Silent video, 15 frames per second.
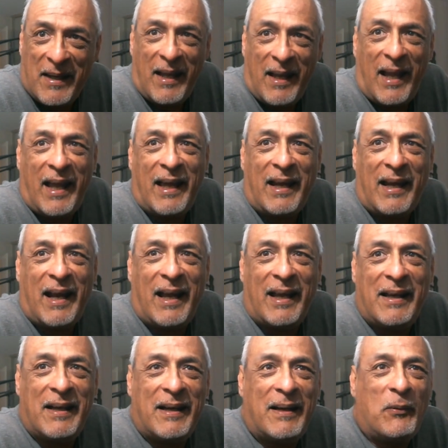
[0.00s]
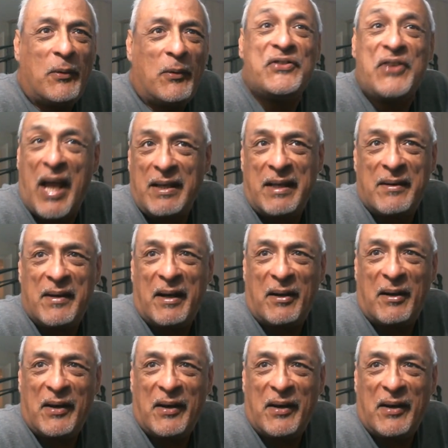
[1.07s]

And I was standing there,